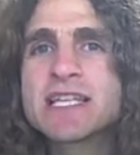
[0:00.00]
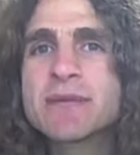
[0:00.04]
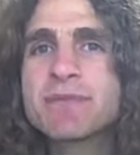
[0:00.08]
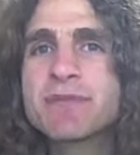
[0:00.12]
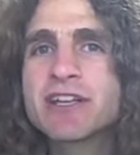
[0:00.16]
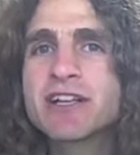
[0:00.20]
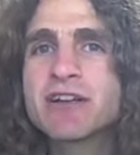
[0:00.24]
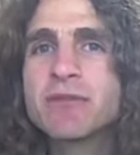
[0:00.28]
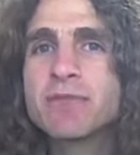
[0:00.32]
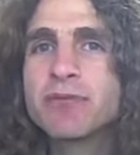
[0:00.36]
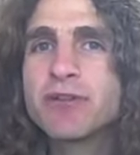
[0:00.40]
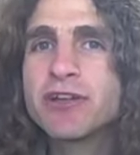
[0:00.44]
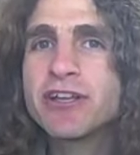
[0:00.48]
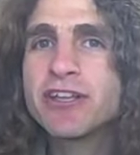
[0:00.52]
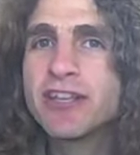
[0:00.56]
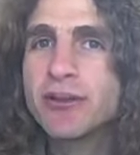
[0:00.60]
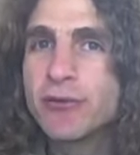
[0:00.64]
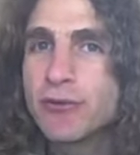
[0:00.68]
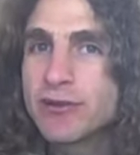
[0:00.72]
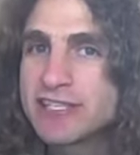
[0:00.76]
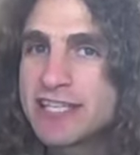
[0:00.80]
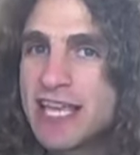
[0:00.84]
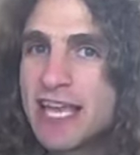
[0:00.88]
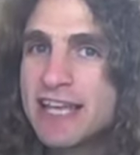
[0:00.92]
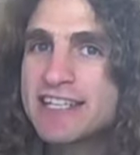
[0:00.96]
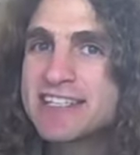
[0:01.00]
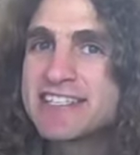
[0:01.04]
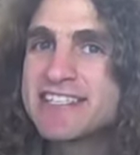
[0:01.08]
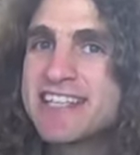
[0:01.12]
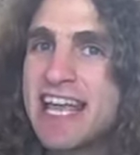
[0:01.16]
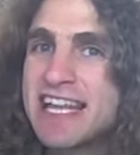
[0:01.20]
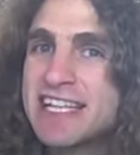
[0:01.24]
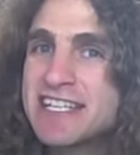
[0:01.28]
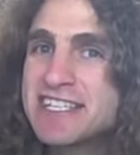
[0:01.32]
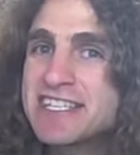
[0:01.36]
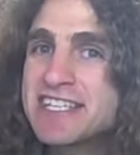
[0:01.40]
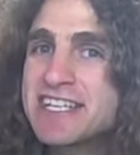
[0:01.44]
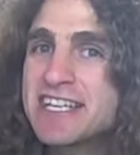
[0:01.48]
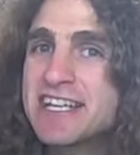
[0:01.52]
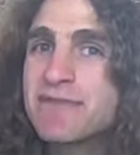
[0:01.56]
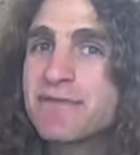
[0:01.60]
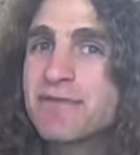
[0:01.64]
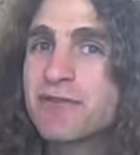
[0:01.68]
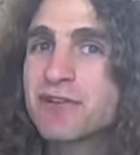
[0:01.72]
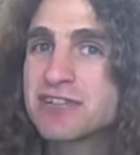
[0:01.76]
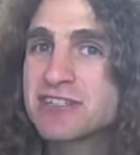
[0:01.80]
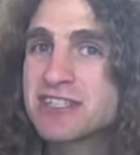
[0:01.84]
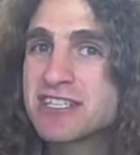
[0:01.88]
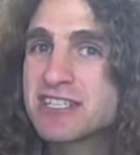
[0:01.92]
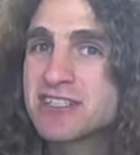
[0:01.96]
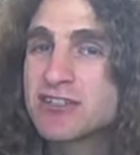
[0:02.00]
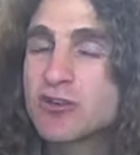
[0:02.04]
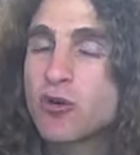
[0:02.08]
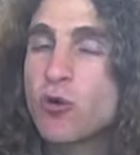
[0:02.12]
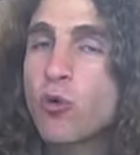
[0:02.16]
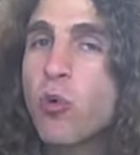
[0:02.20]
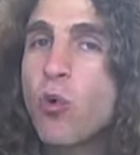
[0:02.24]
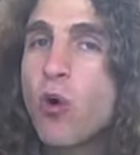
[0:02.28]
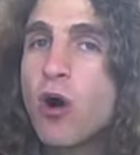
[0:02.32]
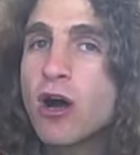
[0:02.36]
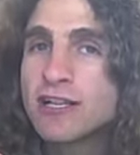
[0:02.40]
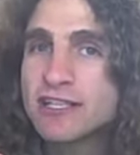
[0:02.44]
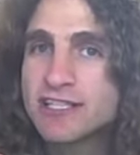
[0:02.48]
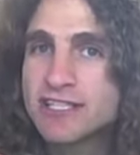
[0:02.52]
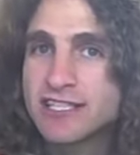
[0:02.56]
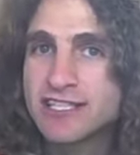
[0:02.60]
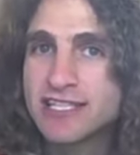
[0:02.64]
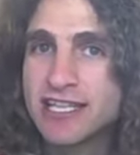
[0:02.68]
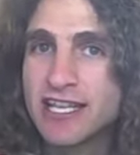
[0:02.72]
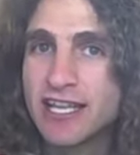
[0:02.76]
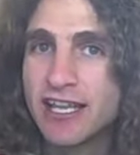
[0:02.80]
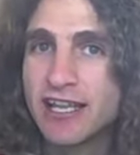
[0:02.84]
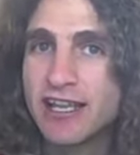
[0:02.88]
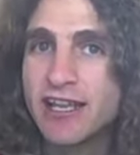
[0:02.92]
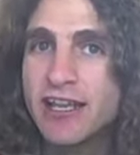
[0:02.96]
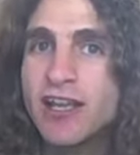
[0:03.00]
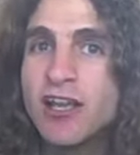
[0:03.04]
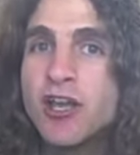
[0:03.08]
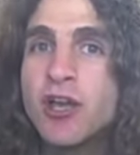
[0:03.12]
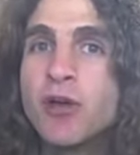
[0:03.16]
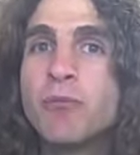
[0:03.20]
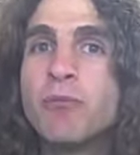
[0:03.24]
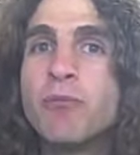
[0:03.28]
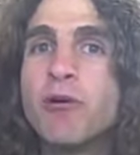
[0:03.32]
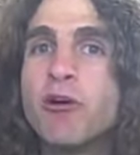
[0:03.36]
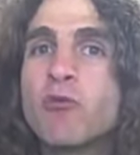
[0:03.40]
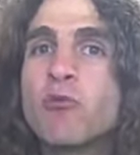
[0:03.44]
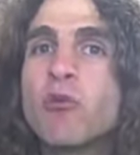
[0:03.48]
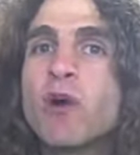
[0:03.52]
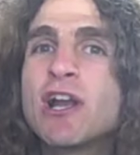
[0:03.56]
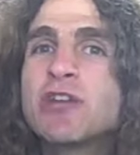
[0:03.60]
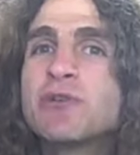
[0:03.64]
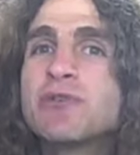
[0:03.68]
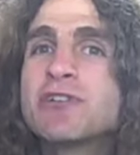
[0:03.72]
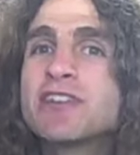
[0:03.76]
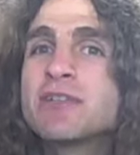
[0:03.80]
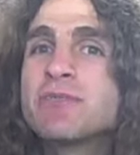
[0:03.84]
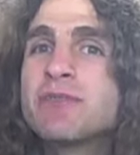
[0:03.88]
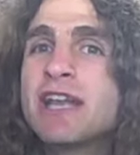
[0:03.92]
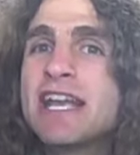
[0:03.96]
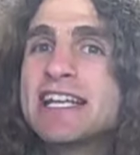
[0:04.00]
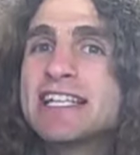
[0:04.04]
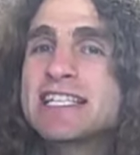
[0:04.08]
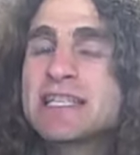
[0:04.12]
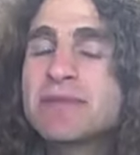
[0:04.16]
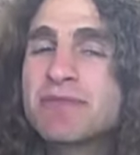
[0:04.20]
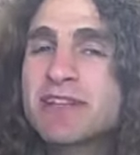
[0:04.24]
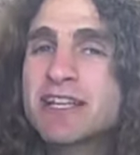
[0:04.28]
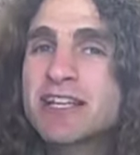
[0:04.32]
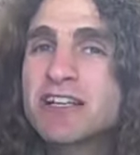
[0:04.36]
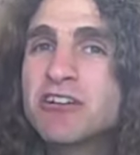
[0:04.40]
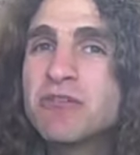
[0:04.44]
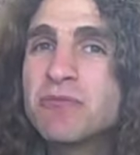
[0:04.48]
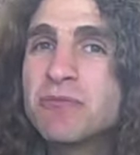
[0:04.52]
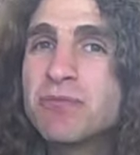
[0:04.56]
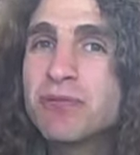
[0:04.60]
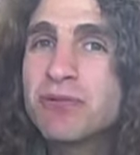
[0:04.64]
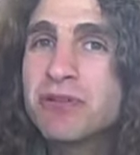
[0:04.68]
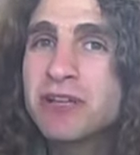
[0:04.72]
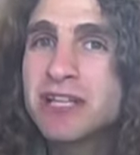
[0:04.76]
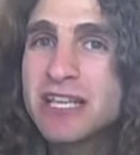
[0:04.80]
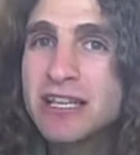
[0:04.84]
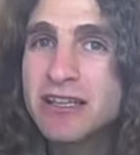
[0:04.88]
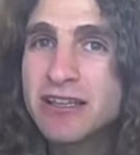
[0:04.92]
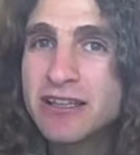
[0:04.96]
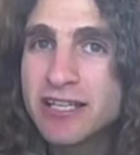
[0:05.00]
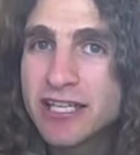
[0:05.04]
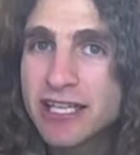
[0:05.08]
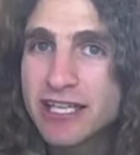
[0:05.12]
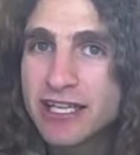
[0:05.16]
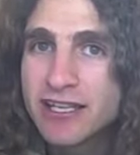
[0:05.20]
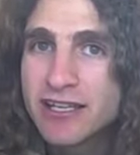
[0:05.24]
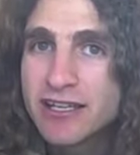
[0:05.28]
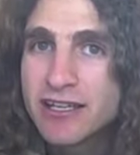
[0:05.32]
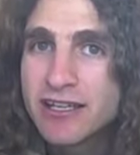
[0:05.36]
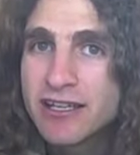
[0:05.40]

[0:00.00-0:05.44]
something completely, we said density versus quantity, but when you eliminate something completely,